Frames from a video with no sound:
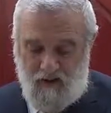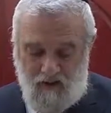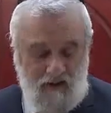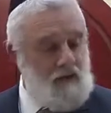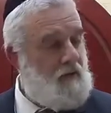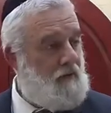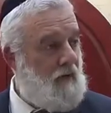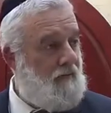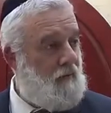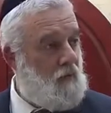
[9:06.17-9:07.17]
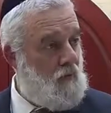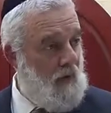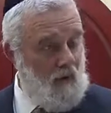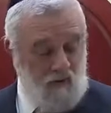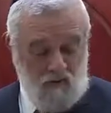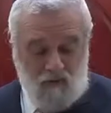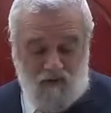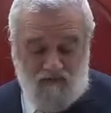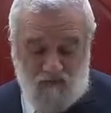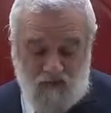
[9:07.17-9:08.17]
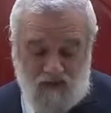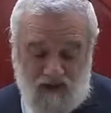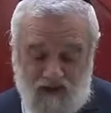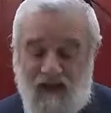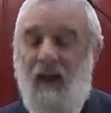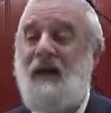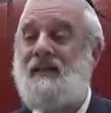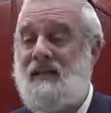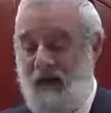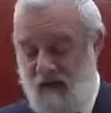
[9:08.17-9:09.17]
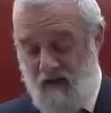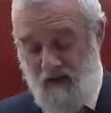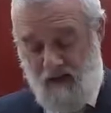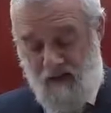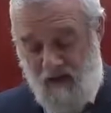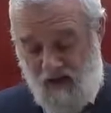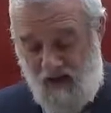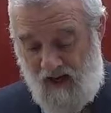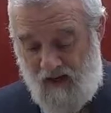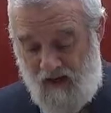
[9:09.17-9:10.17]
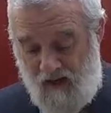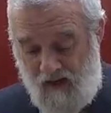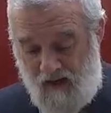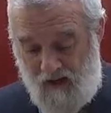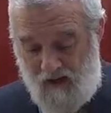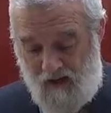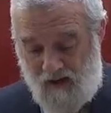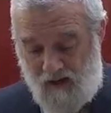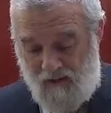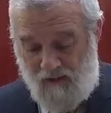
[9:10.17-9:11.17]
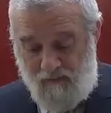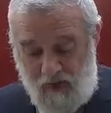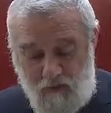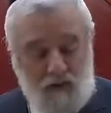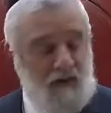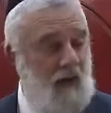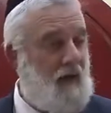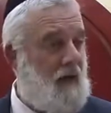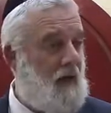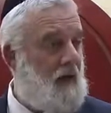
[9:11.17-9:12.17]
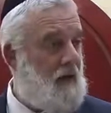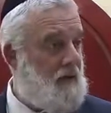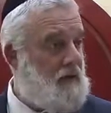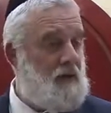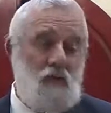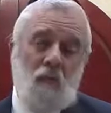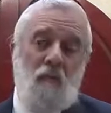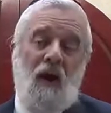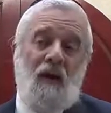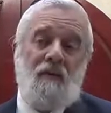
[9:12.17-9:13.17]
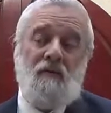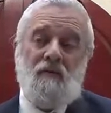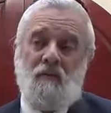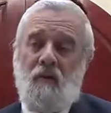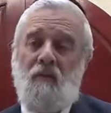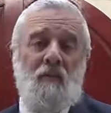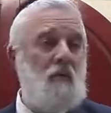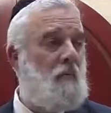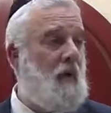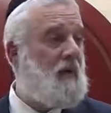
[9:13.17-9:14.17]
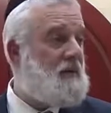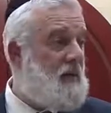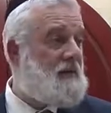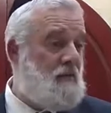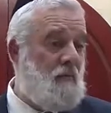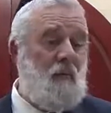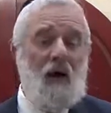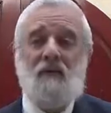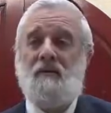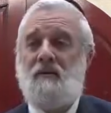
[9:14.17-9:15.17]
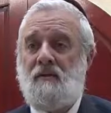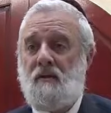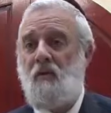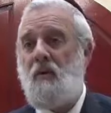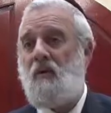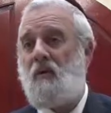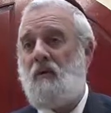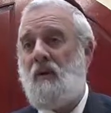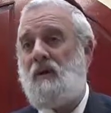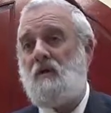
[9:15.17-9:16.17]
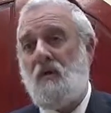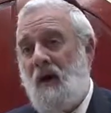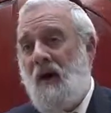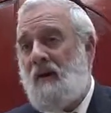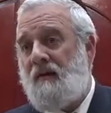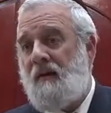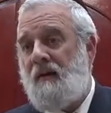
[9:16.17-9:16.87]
Listen, therefore, to my call, to my voice. Kehazdecha. Hashem. Kemishpatecha chayeni. This is your practice. What do you mean your practice? Yes, your practice. This is the way you do things. You're kind.